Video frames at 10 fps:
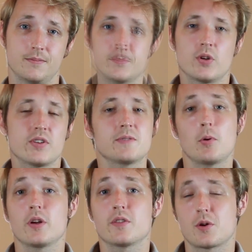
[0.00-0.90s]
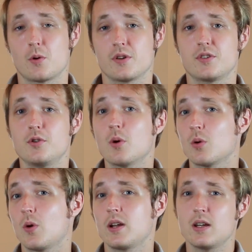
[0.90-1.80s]
So at this point in the course, you
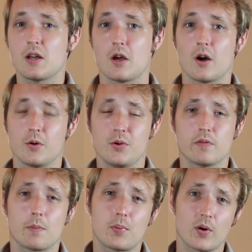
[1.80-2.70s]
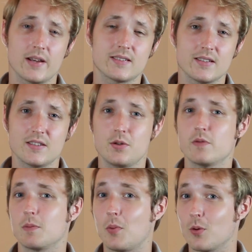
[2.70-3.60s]
are ready to go. You have a presence, you
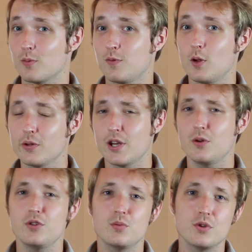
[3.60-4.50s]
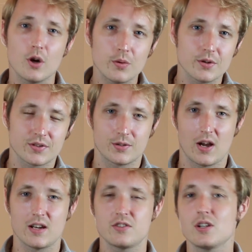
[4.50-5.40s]
have a portfolio, you know your
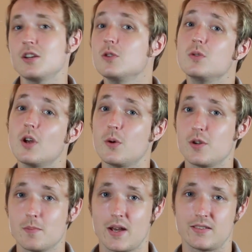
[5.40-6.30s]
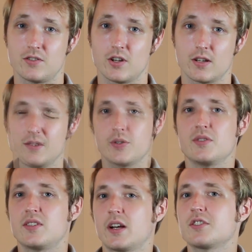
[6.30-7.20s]
strategy, and you know your messaging. So in
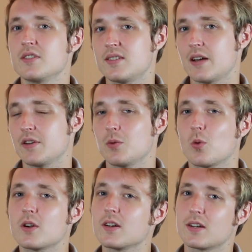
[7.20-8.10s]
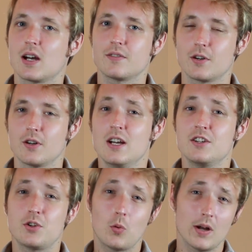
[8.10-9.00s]
section seven, we're gonna cover
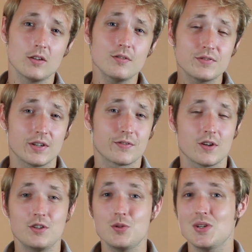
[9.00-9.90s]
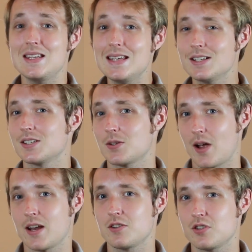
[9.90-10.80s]
12 different unique
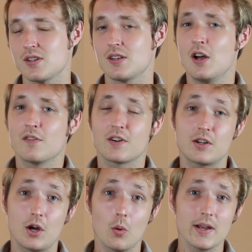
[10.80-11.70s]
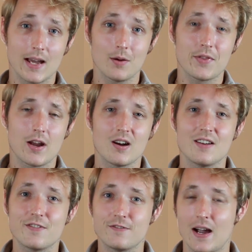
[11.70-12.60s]
strategies for going out there
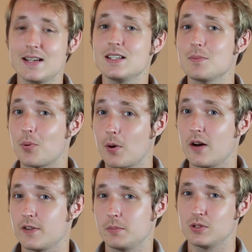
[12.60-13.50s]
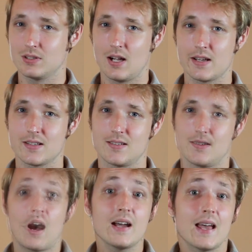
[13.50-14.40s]
and finding profitable clients.
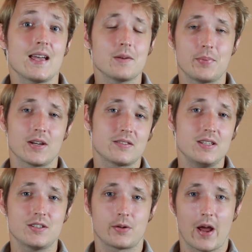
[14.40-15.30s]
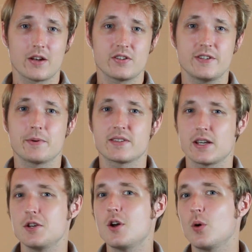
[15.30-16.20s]
I handpick these strategies because
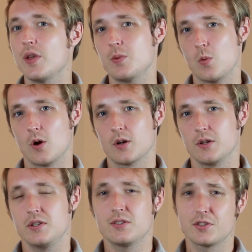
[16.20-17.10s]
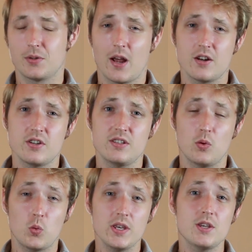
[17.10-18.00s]
I know they work. These are strategies
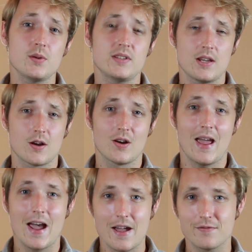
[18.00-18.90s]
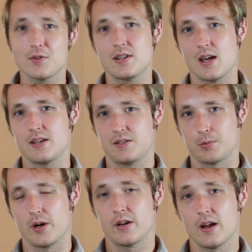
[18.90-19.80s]
we use here every day at
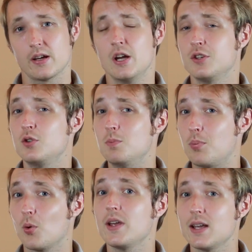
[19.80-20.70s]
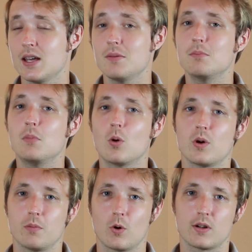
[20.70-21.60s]
SprintKick to bring in more
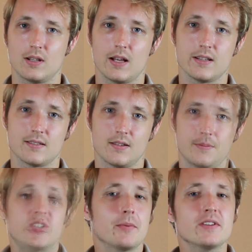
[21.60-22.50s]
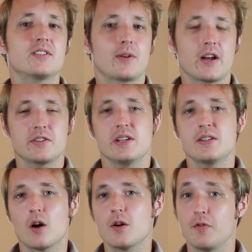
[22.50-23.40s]
and more clients. Some of these strategies
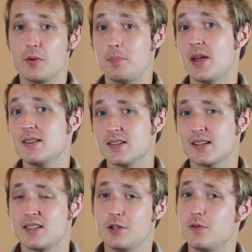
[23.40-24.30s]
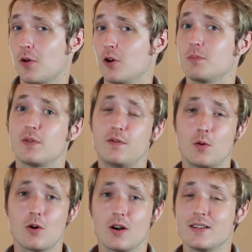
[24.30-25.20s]
are the basics that you've heard
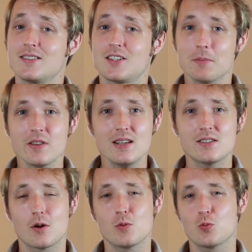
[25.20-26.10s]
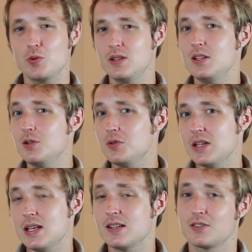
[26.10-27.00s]
before, and some of these are really
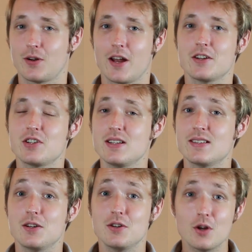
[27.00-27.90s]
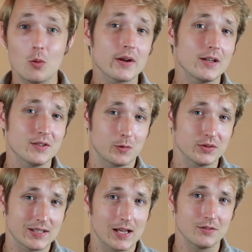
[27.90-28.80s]
unique strategies that no one else will
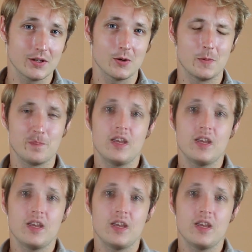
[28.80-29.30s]
tell you.